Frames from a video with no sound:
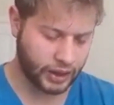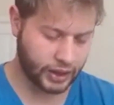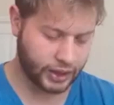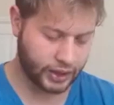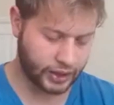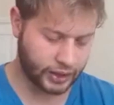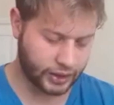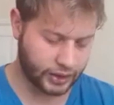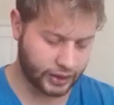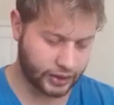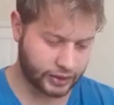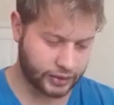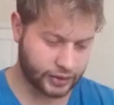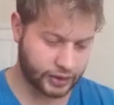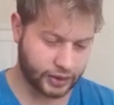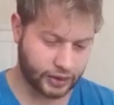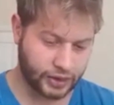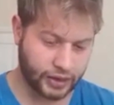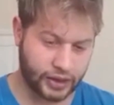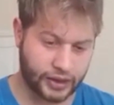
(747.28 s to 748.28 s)

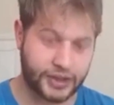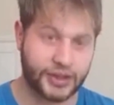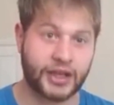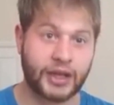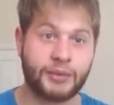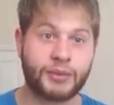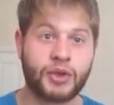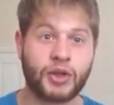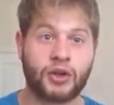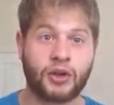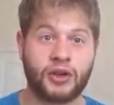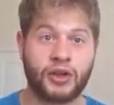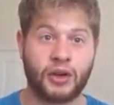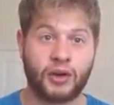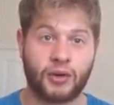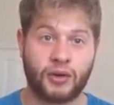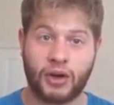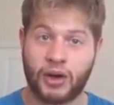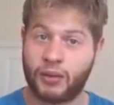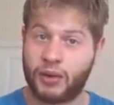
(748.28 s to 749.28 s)
It seemed to go
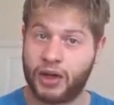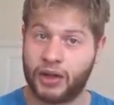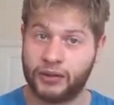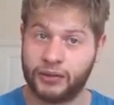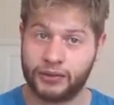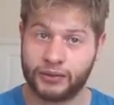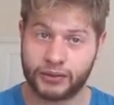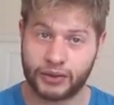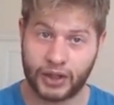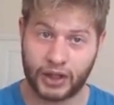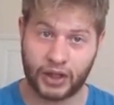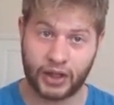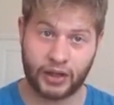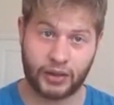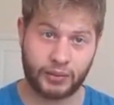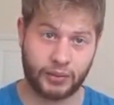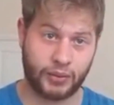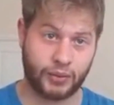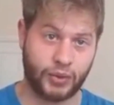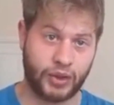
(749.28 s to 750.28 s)
down quite well.
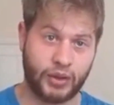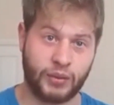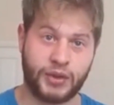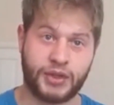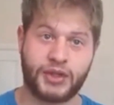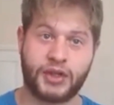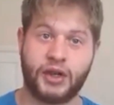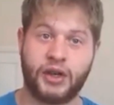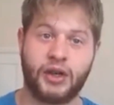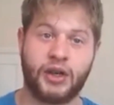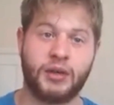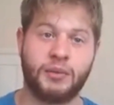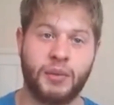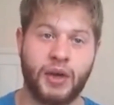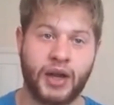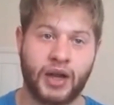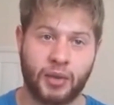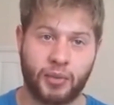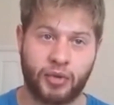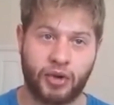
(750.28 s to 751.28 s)
We were certainly
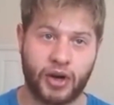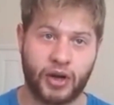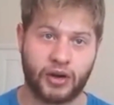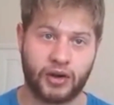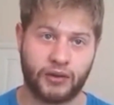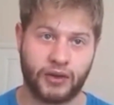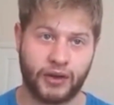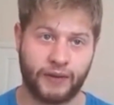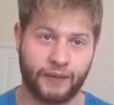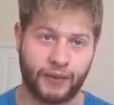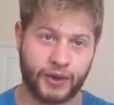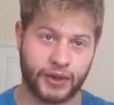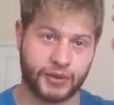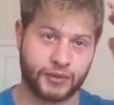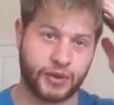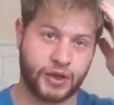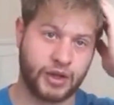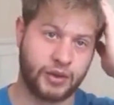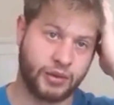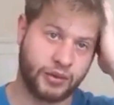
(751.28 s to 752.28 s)
mega proud of it
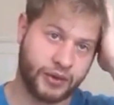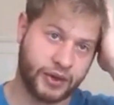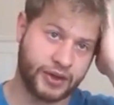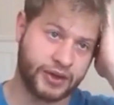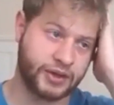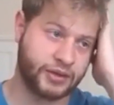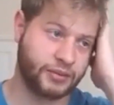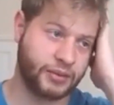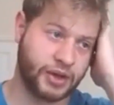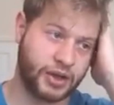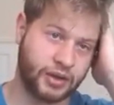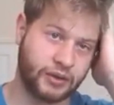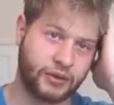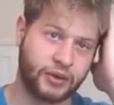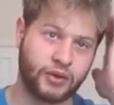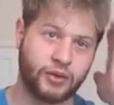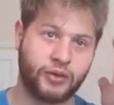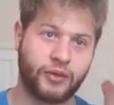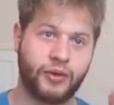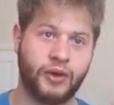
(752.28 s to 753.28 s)
as well. We've had some kind
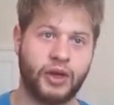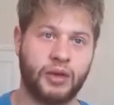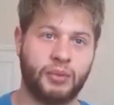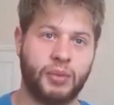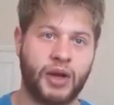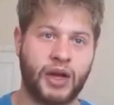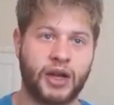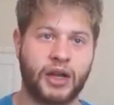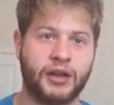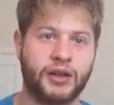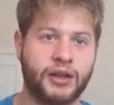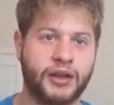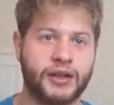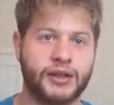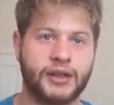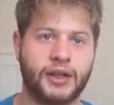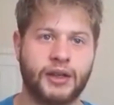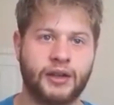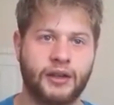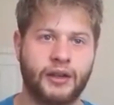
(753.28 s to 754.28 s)
of good feedback and
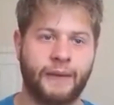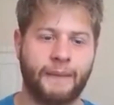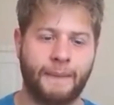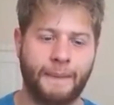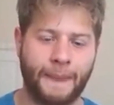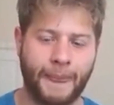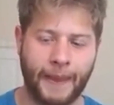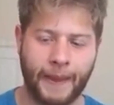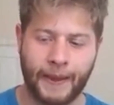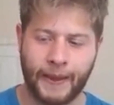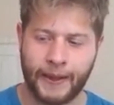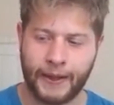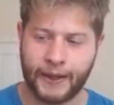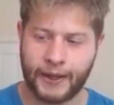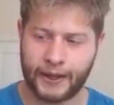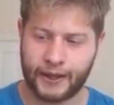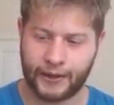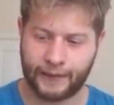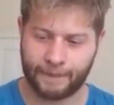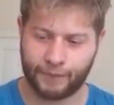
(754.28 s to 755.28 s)
things like that.
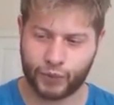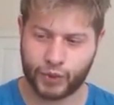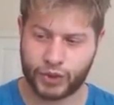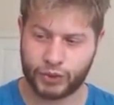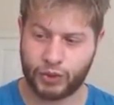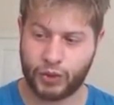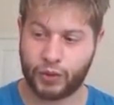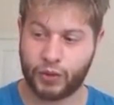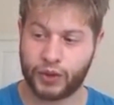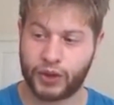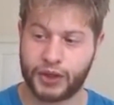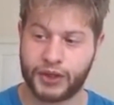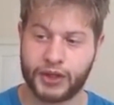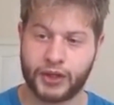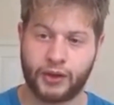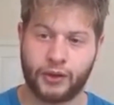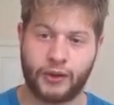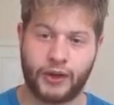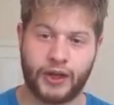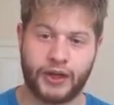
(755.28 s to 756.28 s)
So what we want to
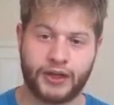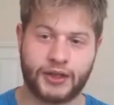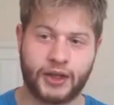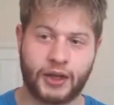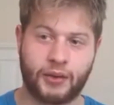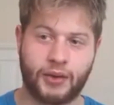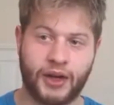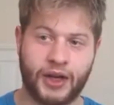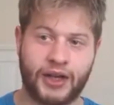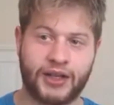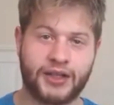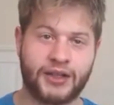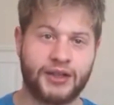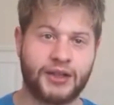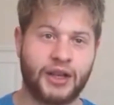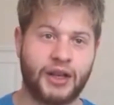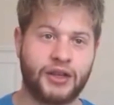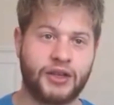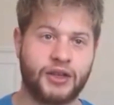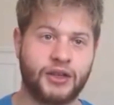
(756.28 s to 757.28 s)
do is, our next
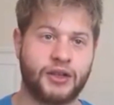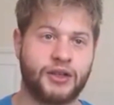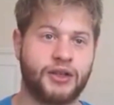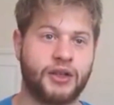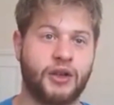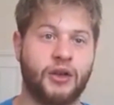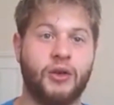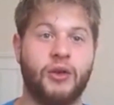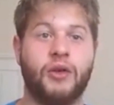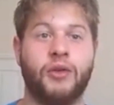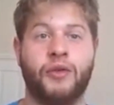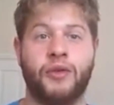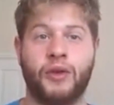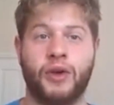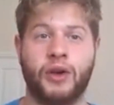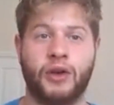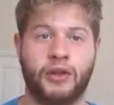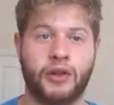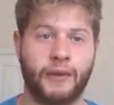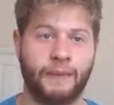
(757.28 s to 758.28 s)
intention is to go
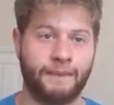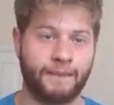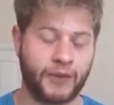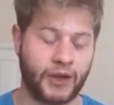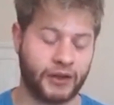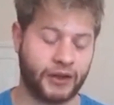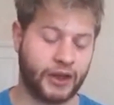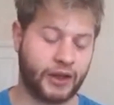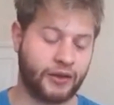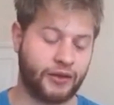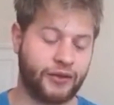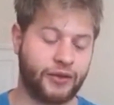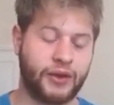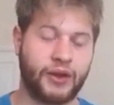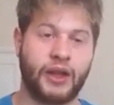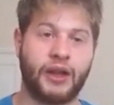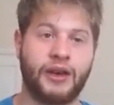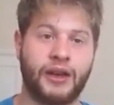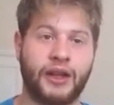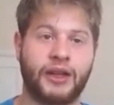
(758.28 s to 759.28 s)
further, and
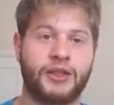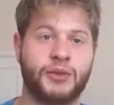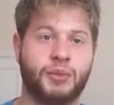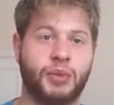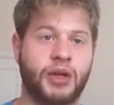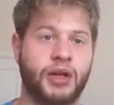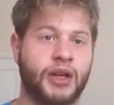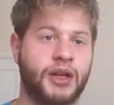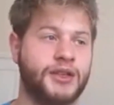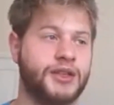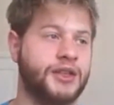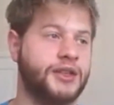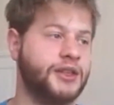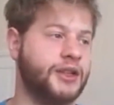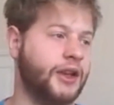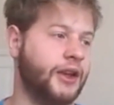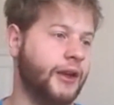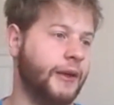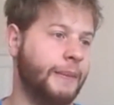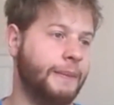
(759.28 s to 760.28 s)
that next place
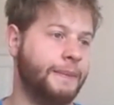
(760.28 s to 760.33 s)
is